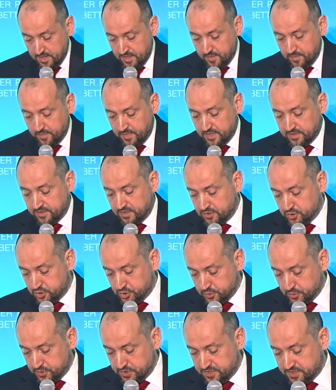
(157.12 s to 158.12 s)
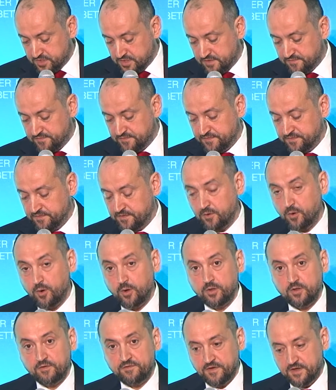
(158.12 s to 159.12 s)
but it should serve
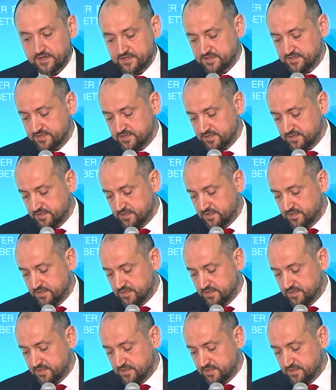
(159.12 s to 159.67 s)
all of us